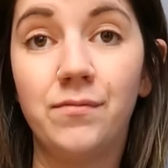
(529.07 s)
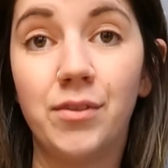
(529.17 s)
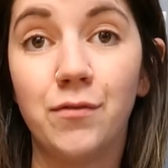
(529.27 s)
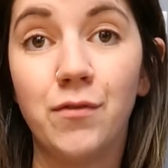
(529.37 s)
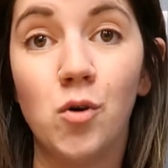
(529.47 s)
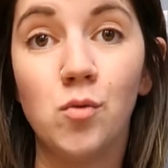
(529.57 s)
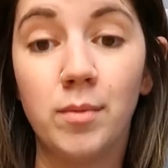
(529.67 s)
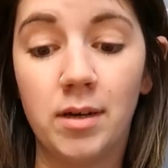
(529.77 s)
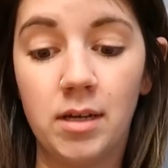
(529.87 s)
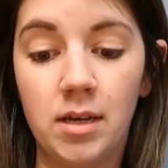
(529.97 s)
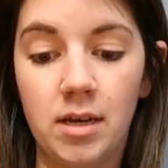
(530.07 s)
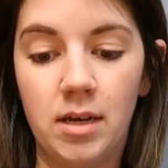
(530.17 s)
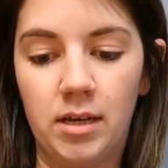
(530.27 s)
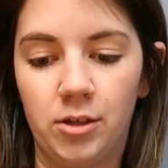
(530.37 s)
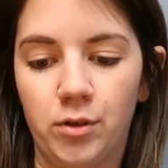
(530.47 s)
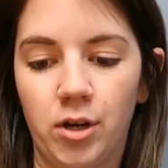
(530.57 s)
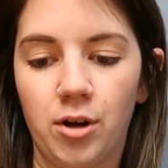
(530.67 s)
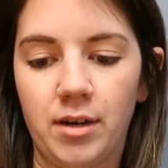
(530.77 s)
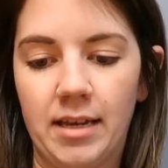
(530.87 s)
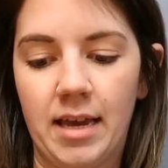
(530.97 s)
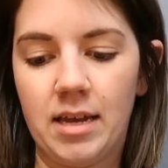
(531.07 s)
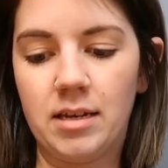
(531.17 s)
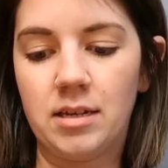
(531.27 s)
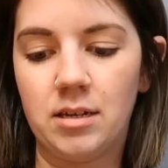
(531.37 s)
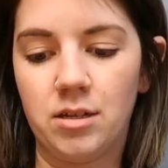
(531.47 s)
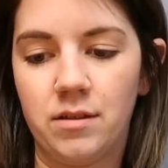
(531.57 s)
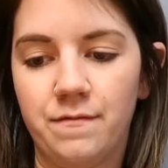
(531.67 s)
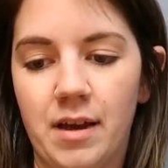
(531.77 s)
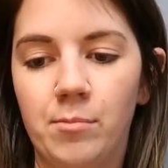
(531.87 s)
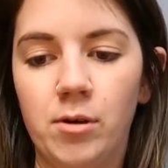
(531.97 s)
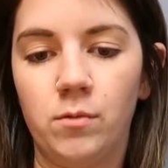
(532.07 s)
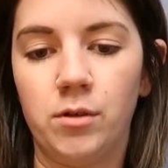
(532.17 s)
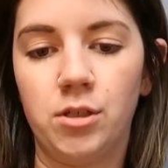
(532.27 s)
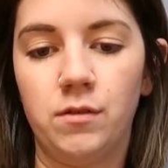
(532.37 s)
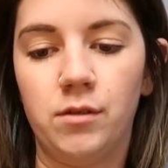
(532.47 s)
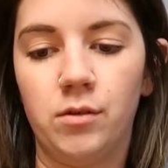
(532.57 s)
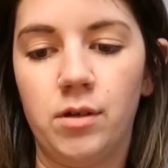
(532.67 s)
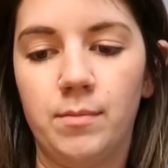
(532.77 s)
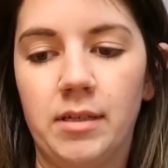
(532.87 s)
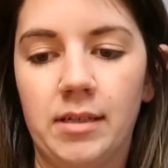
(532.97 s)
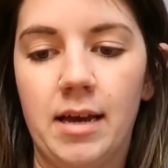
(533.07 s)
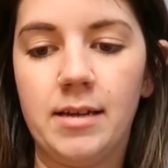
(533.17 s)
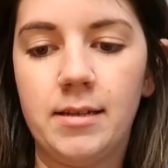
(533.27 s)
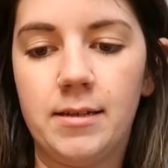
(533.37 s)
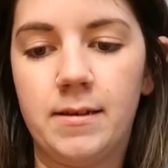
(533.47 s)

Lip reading: the foam is really hard to get into the fabric once you've sewn up the sides.